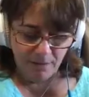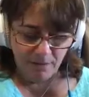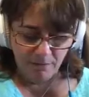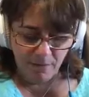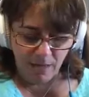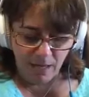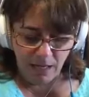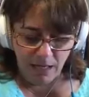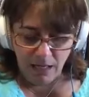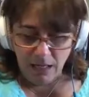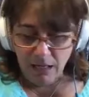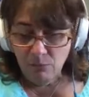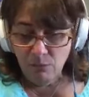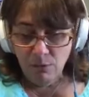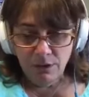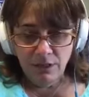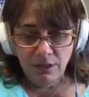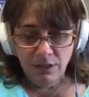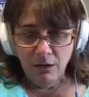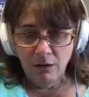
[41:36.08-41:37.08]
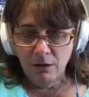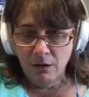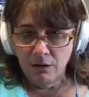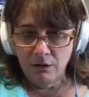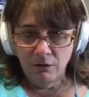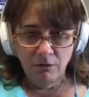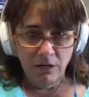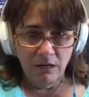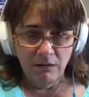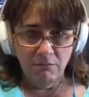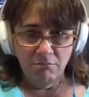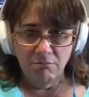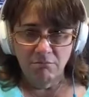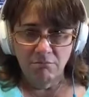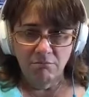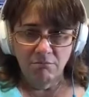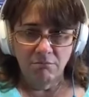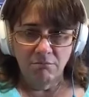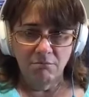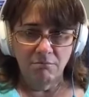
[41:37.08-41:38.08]
they eat when they're hungry
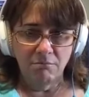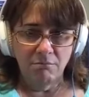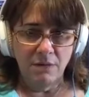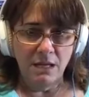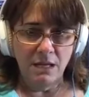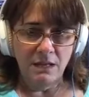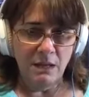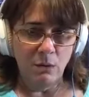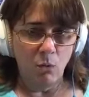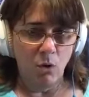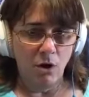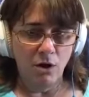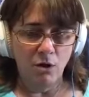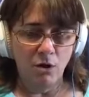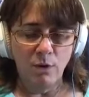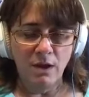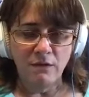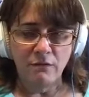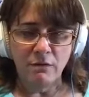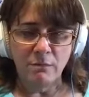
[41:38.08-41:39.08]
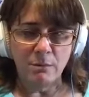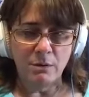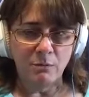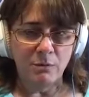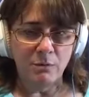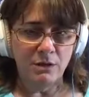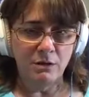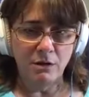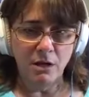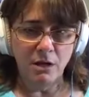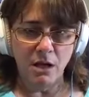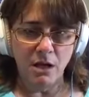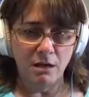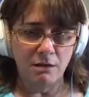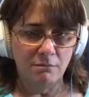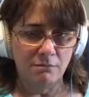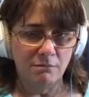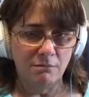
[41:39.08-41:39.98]
and they walk away from it when they're not